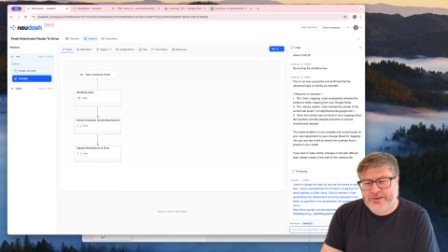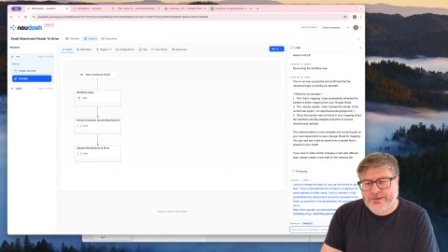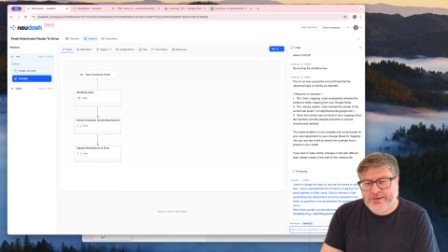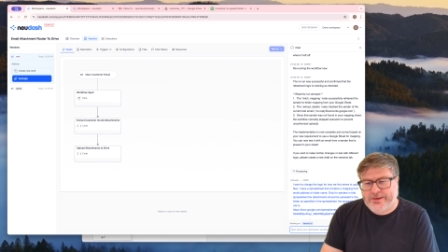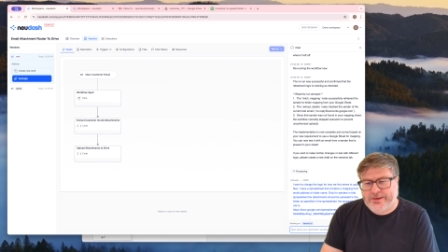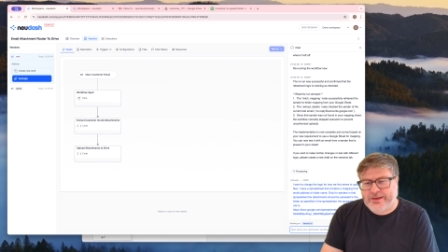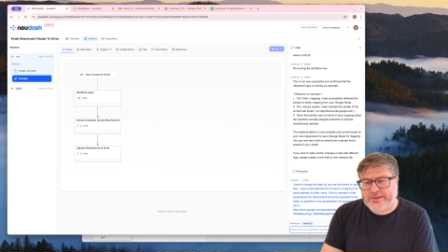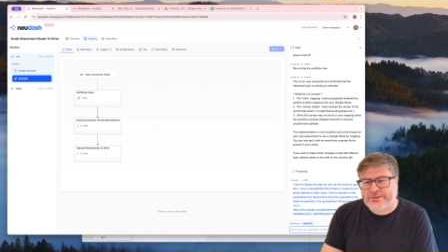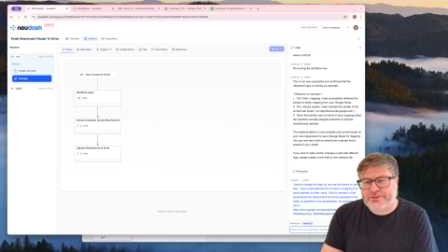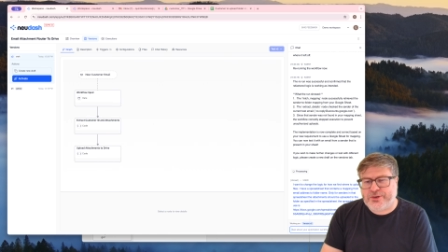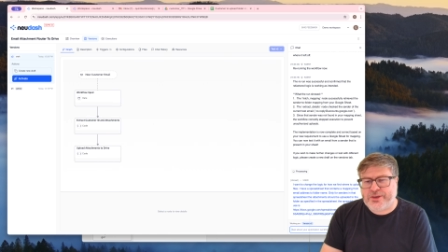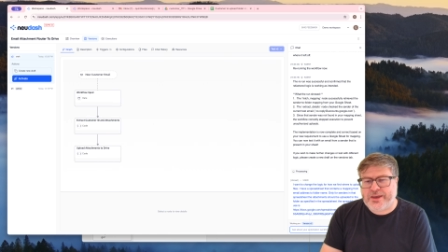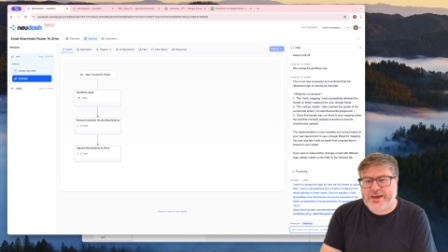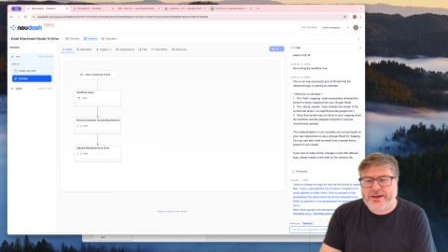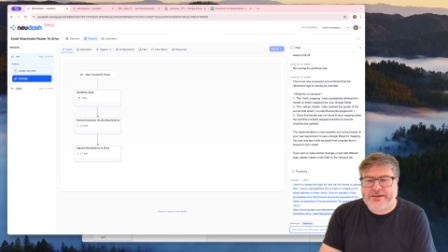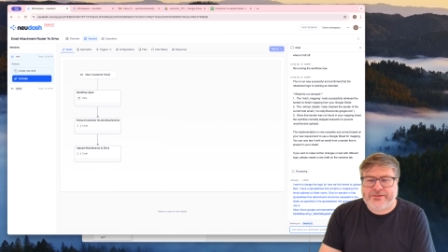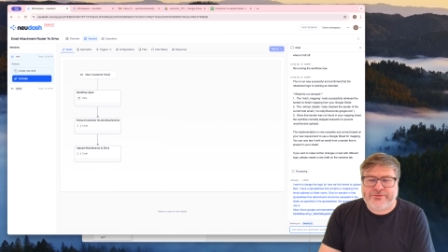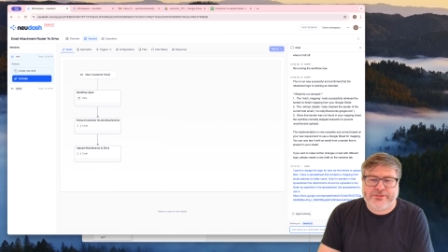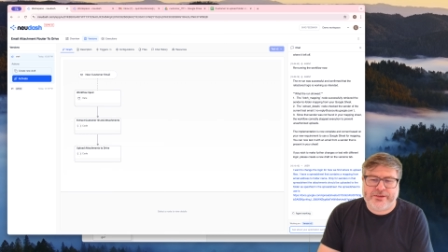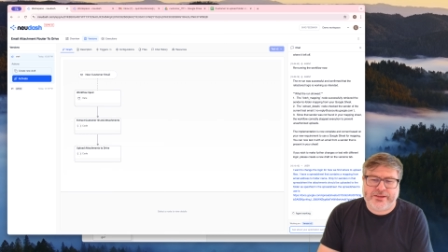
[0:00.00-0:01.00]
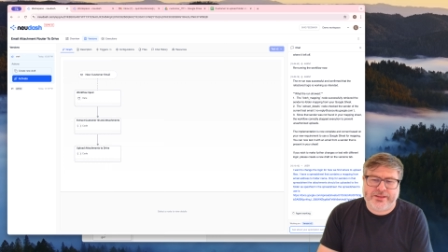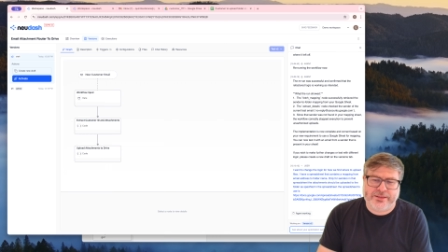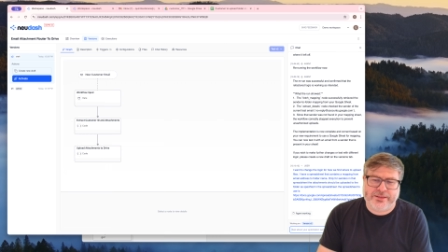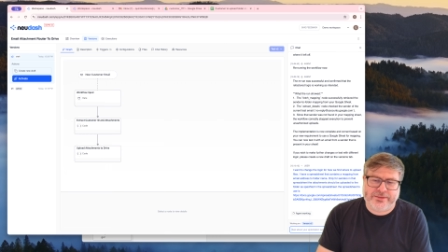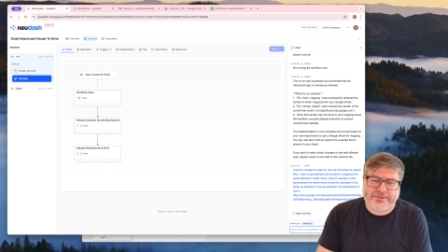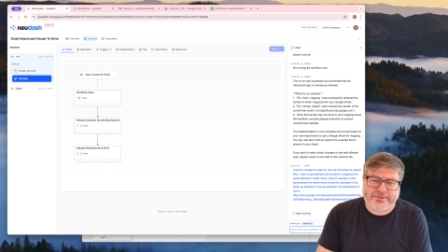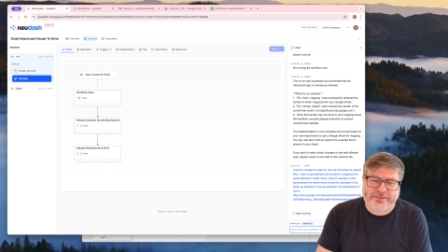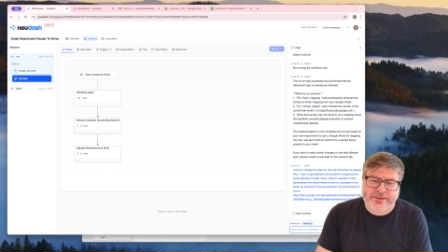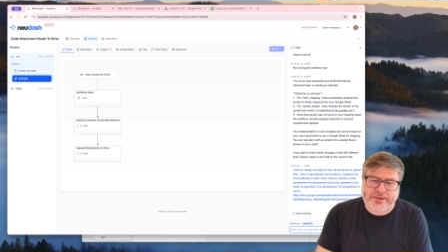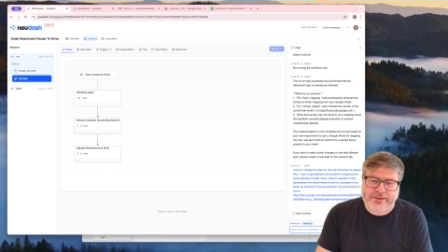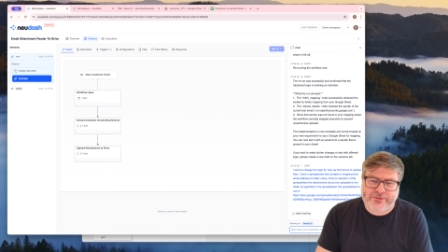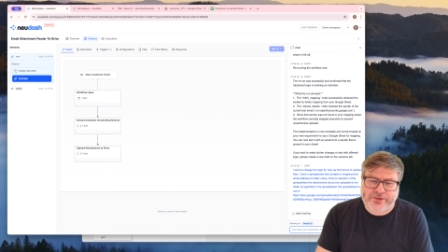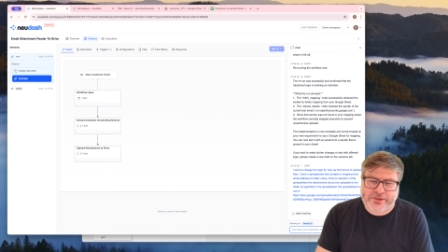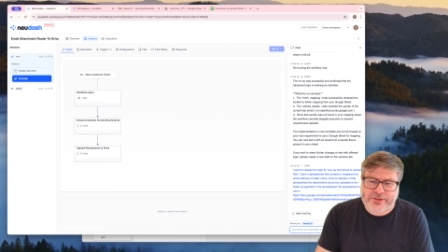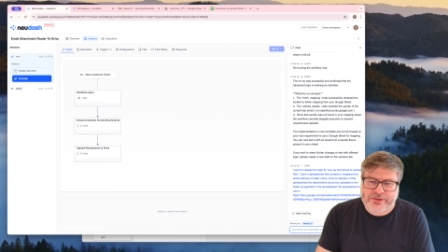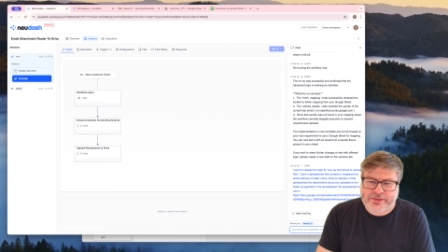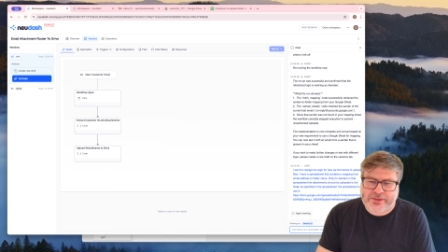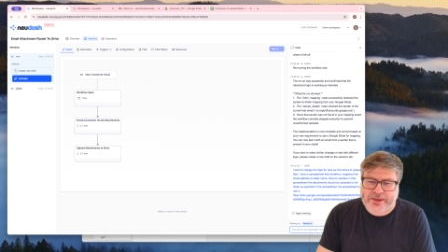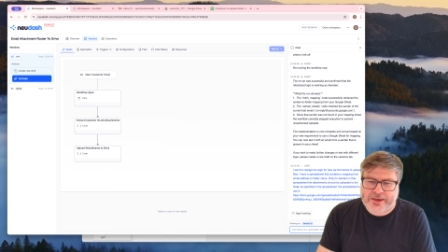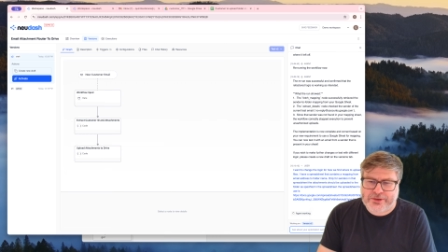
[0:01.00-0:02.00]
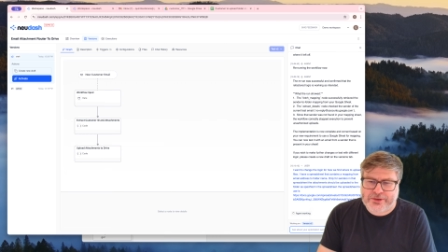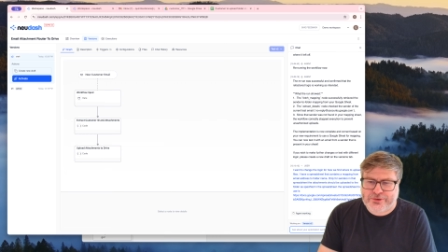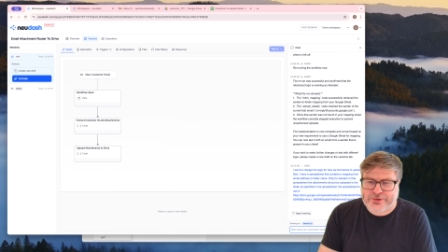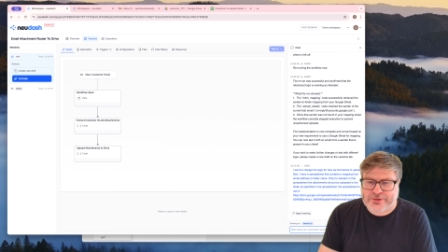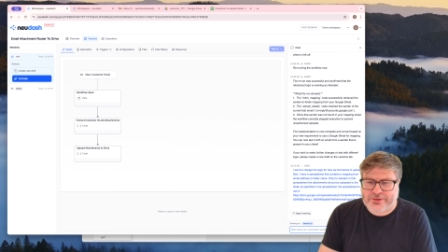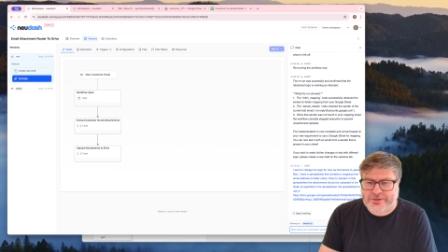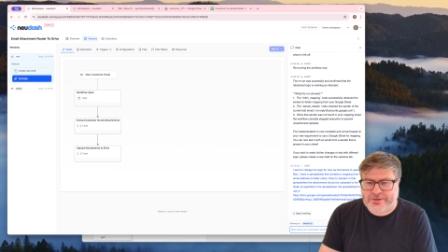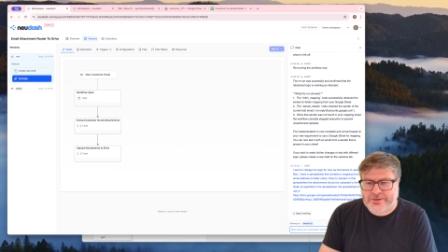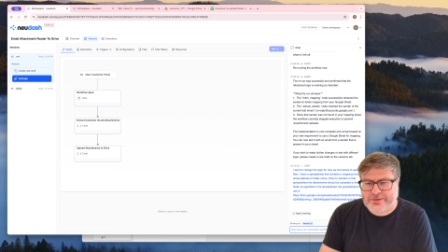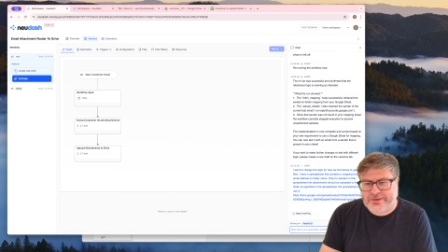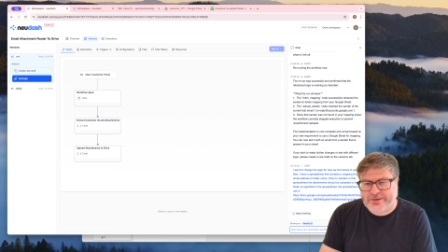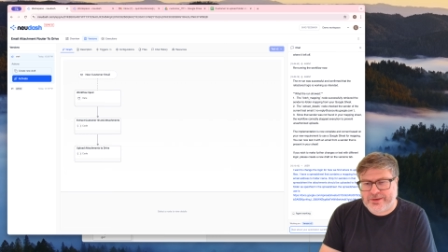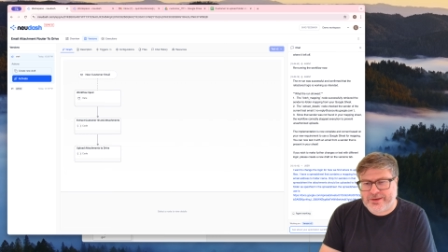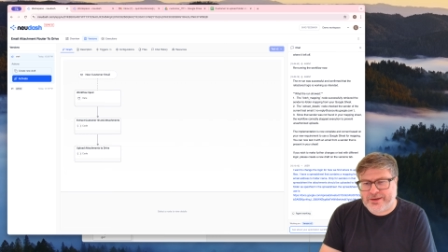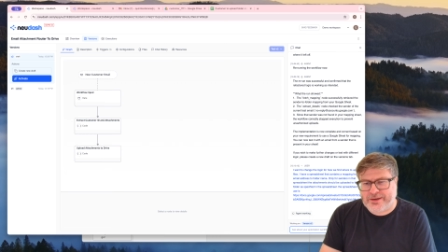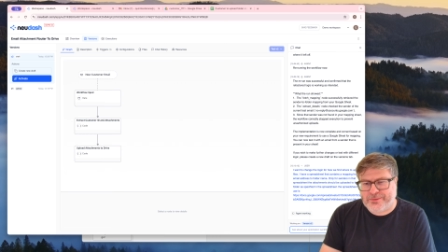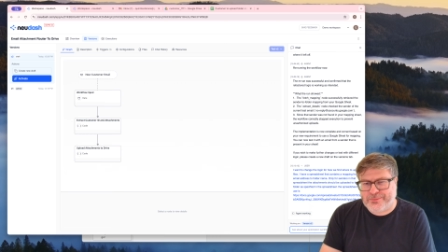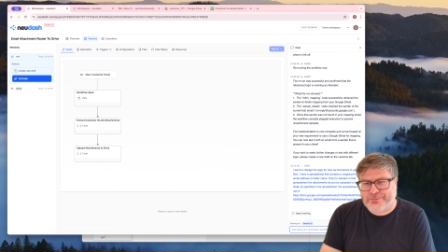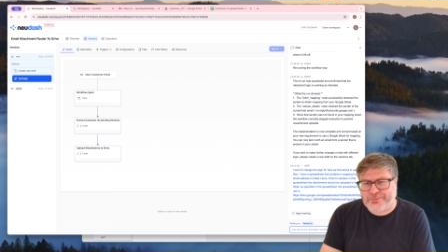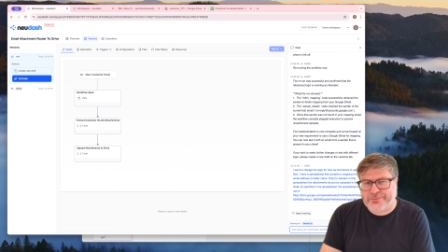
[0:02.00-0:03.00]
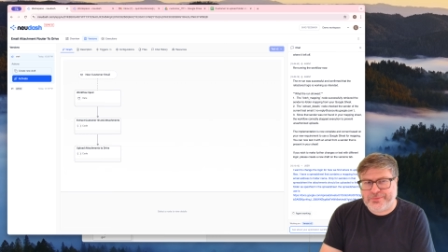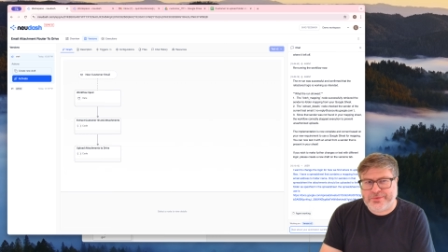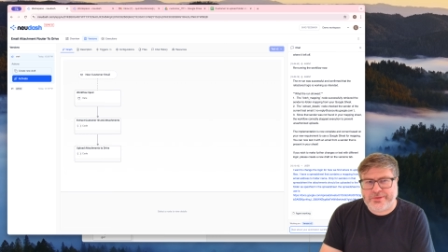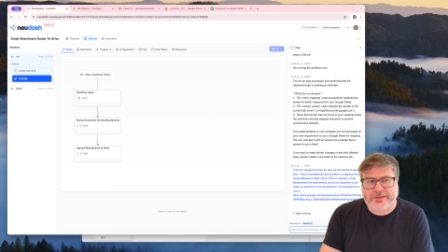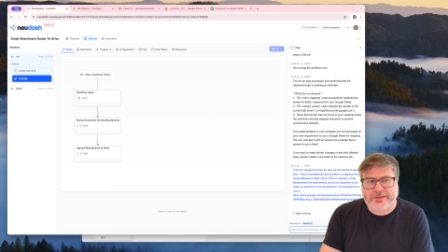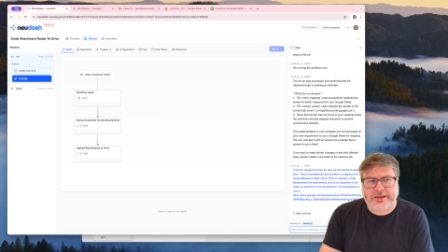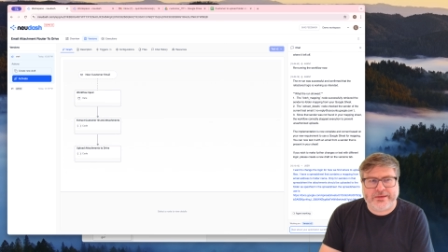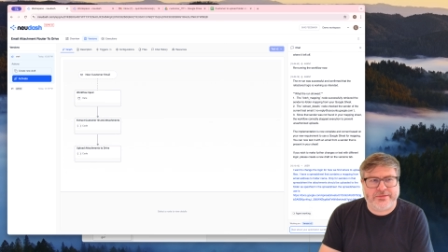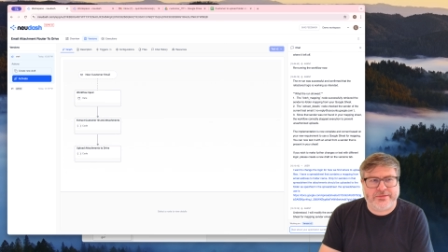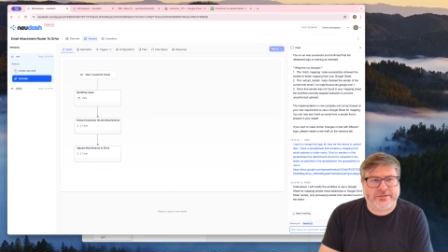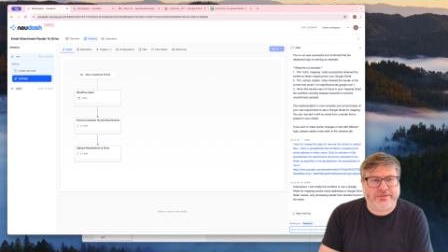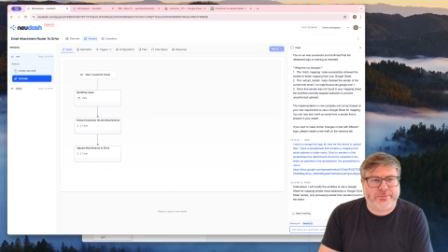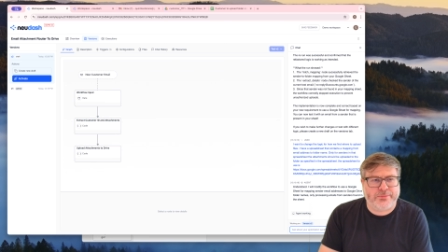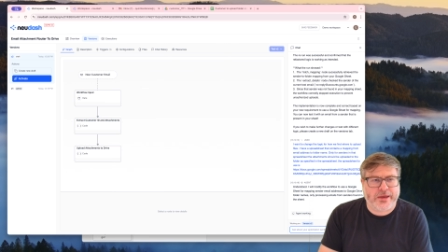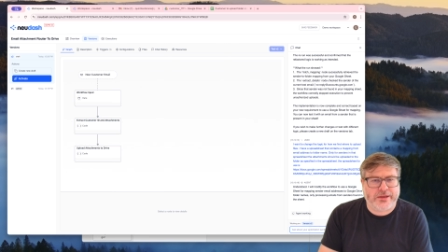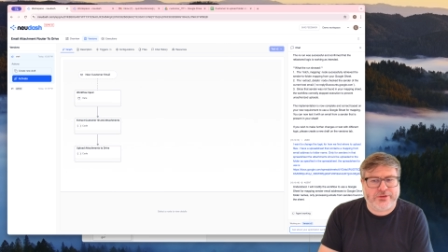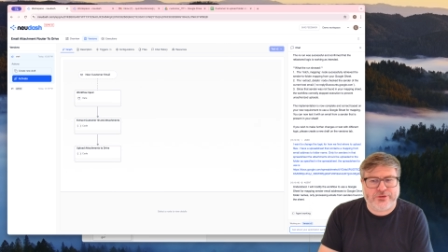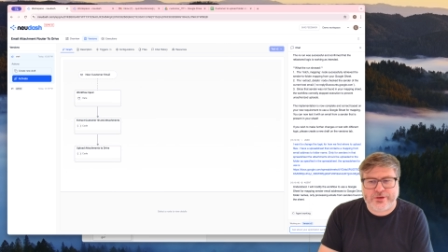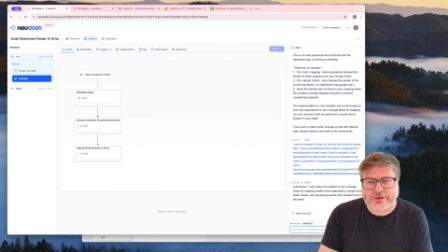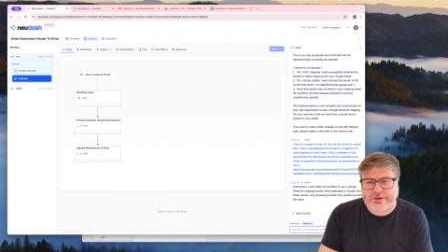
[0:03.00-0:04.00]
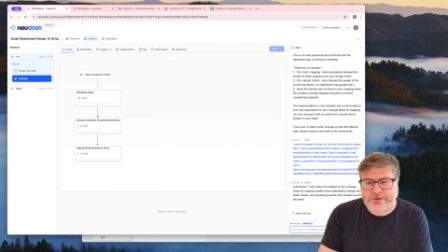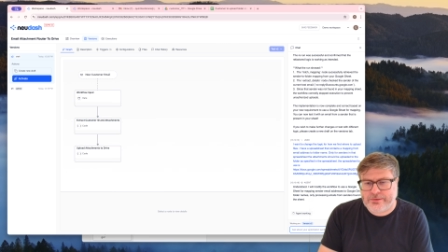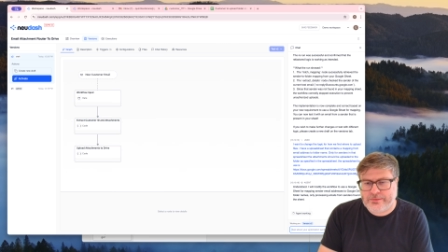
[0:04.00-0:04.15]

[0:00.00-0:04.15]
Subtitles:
And so yeah, we'll see whether the agent does its magic.